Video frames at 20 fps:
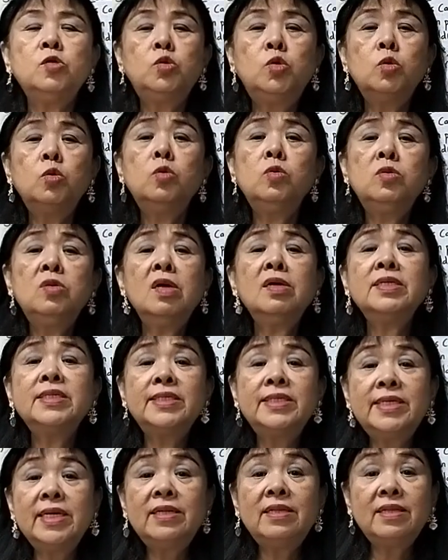Do not
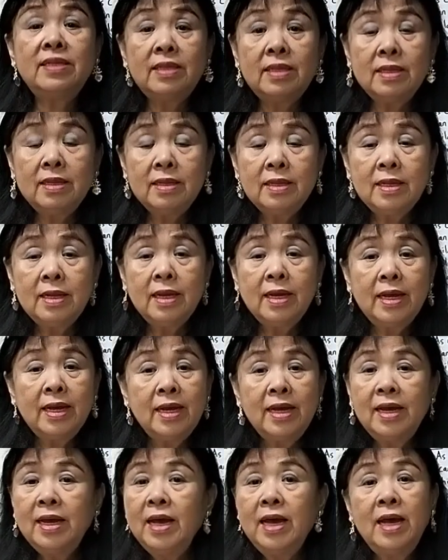sit.
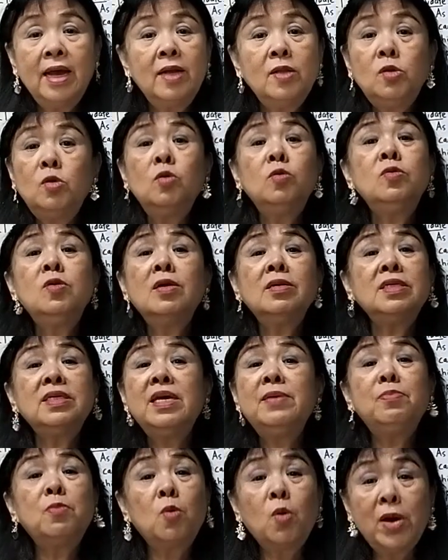Do not
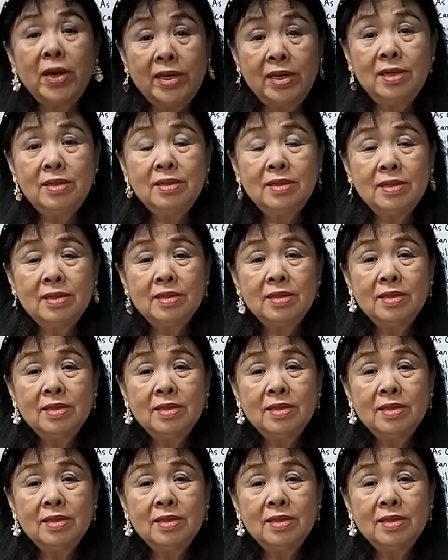keep quiet.